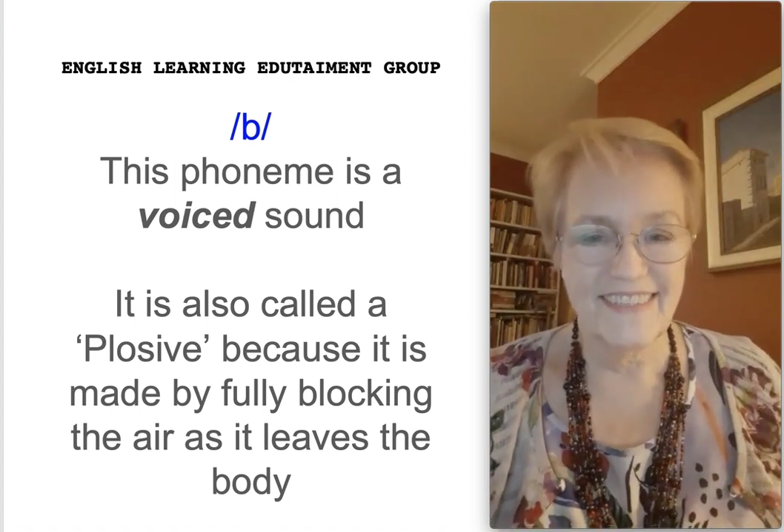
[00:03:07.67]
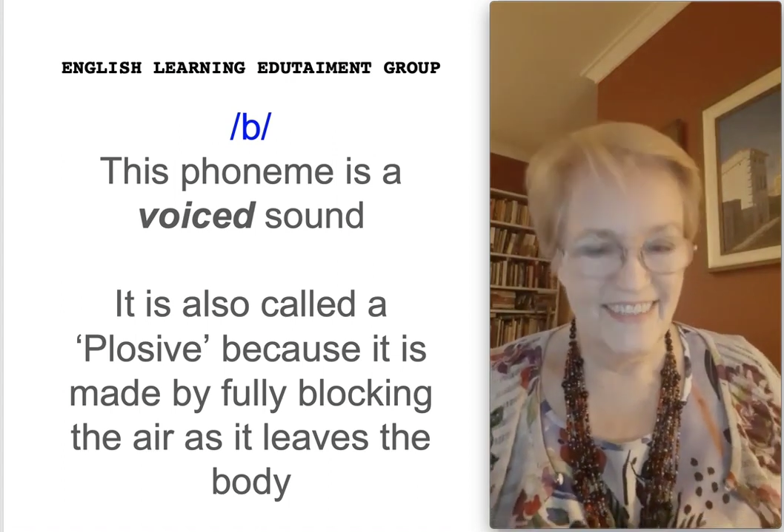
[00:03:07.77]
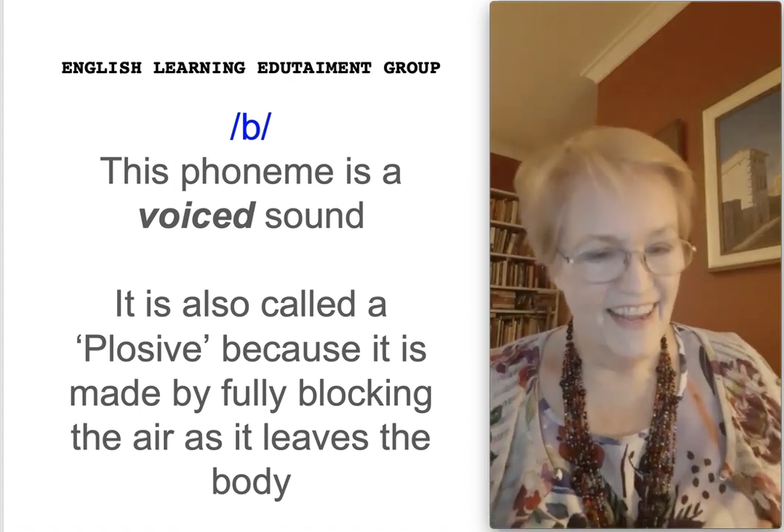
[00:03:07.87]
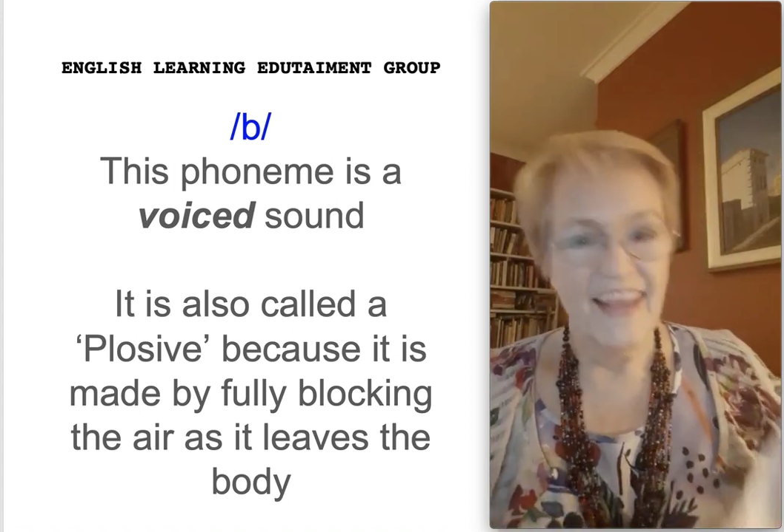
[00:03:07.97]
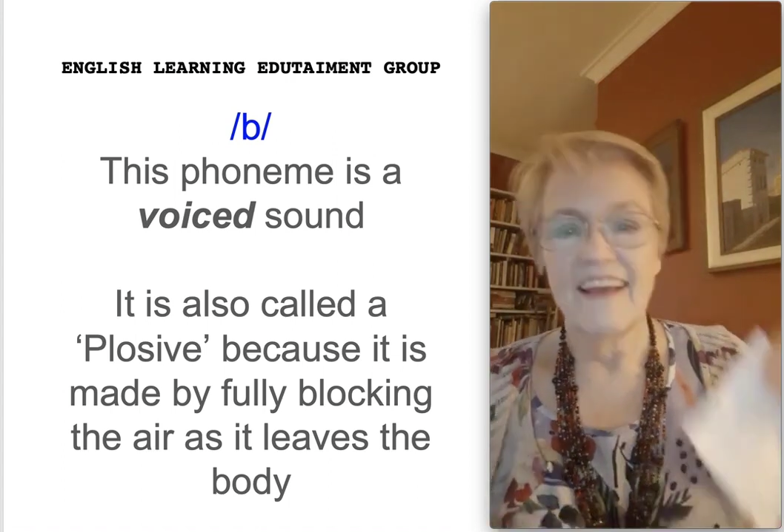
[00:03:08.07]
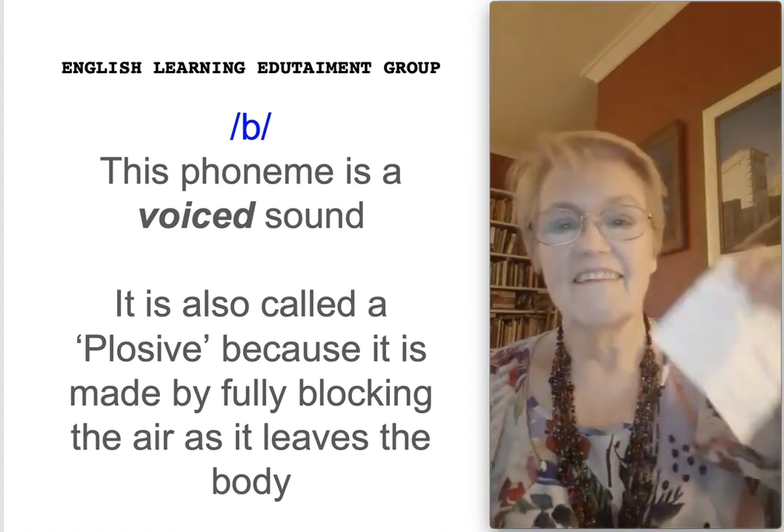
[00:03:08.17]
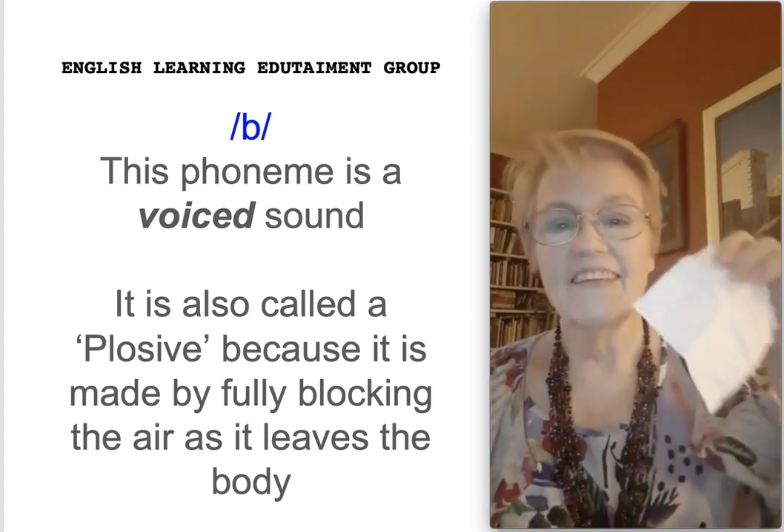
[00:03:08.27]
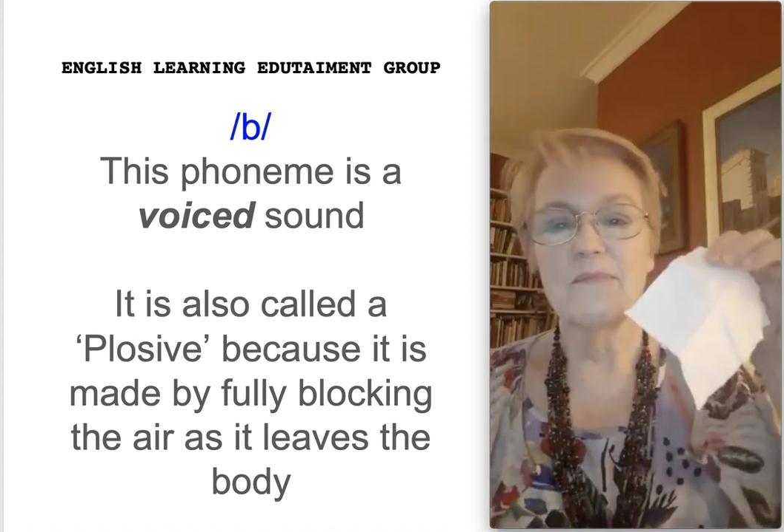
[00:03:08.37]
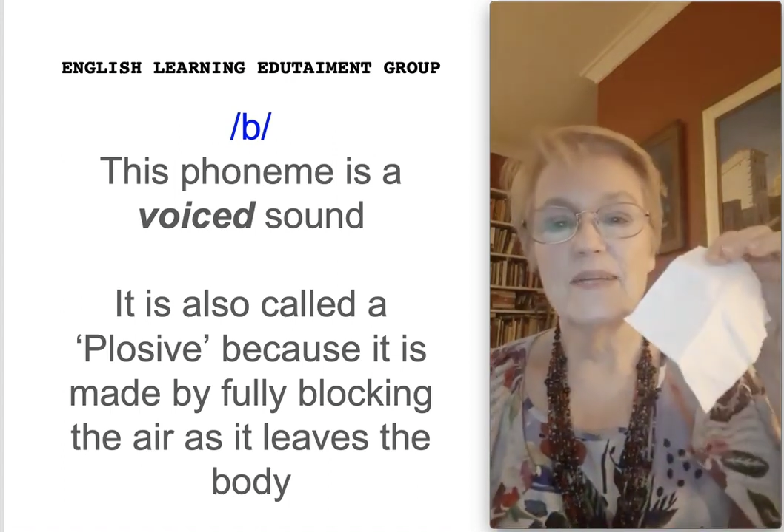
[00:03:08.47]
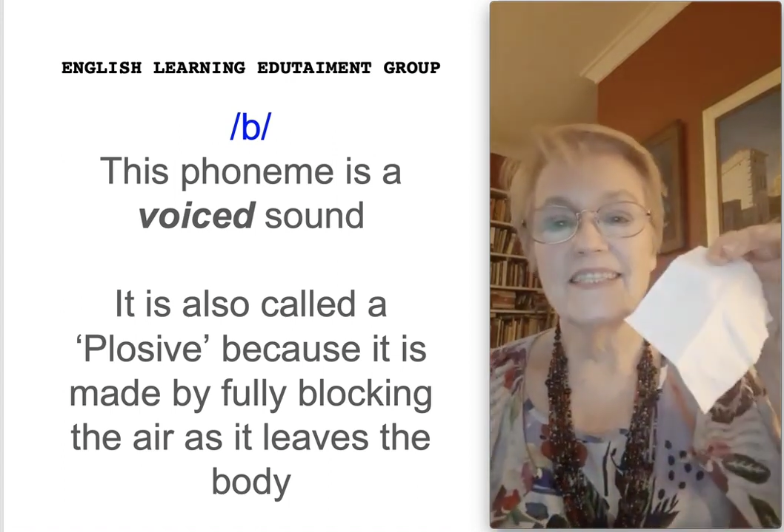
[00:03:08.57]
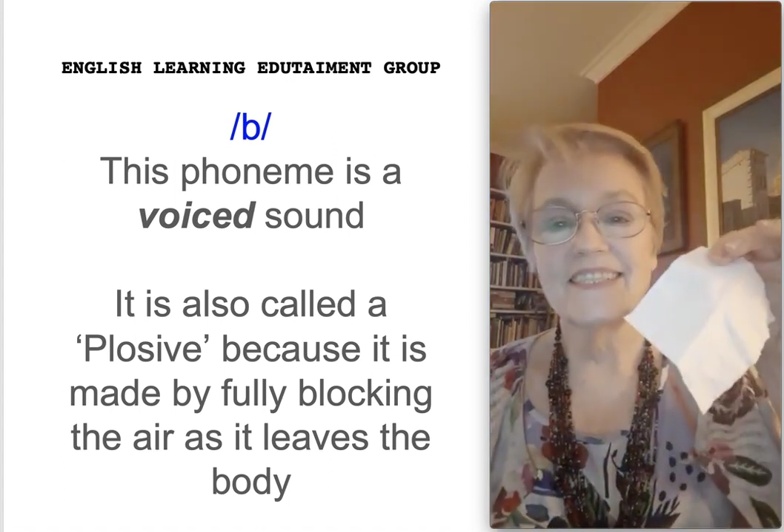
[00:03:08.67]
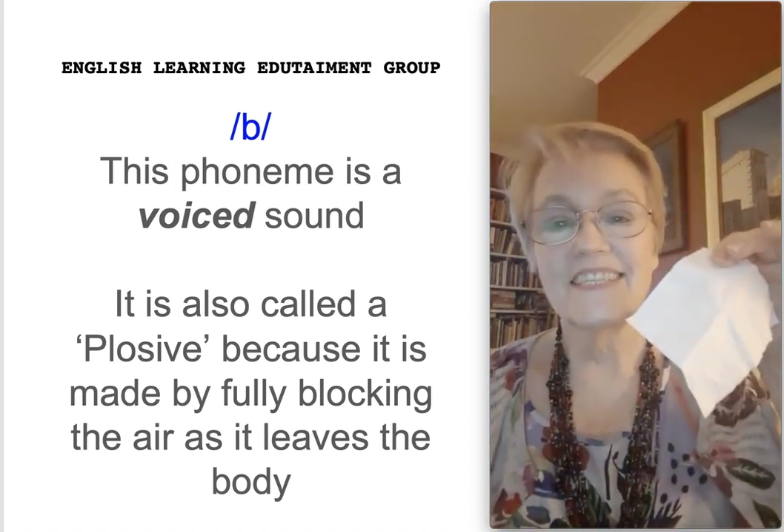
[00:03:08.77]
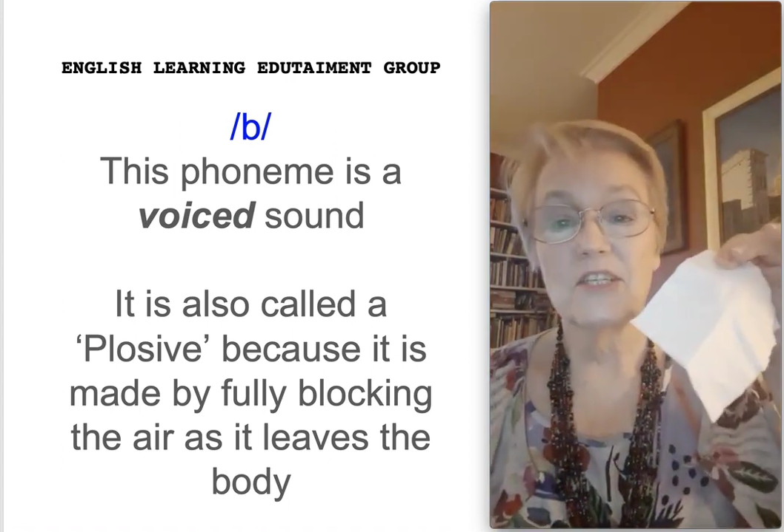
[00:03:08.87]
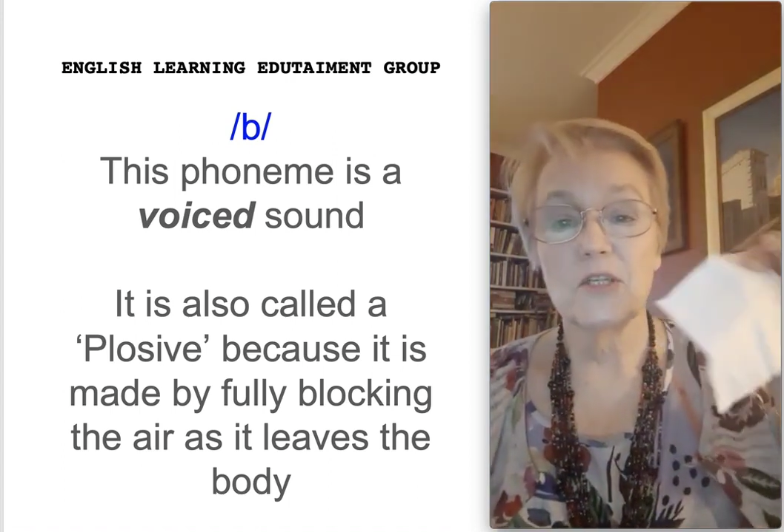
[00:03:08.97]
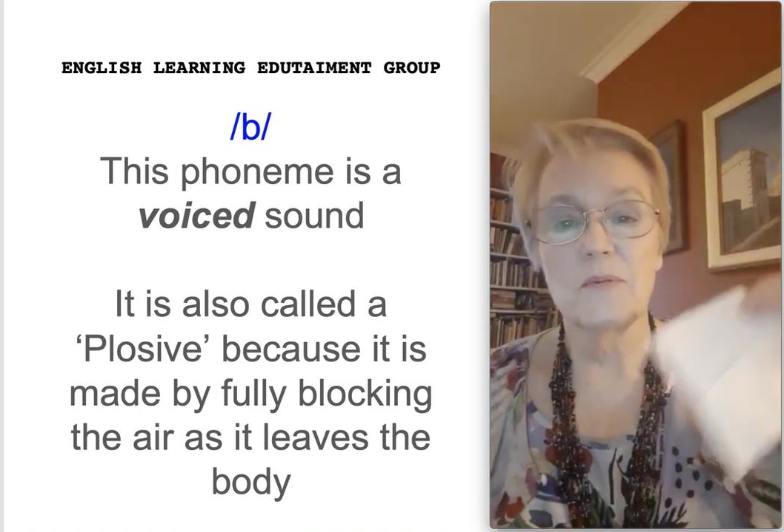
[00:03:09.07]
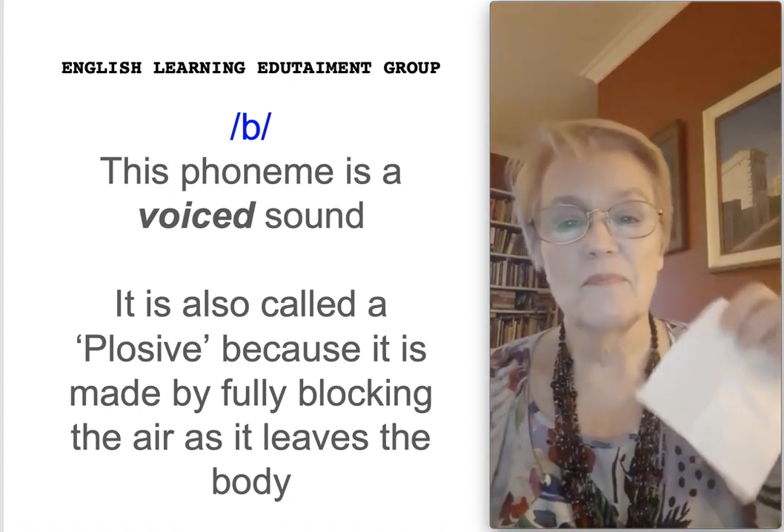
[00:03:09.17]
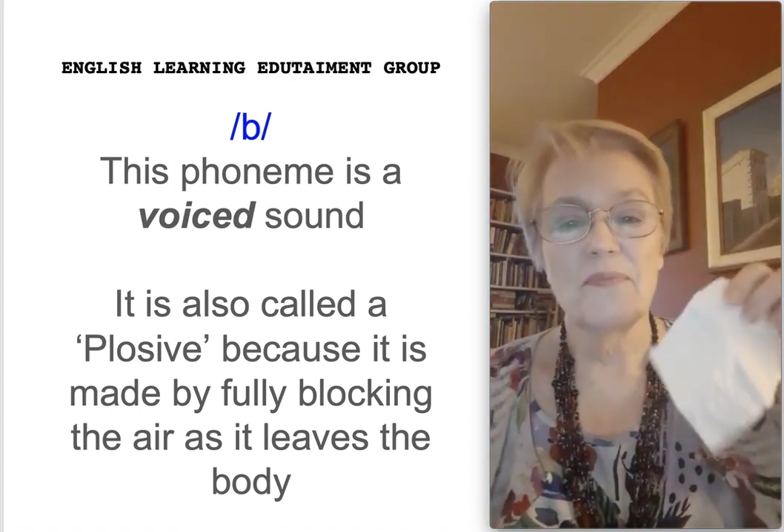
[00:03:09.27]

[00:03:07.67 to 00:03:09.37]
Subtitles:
with a piece of tissue.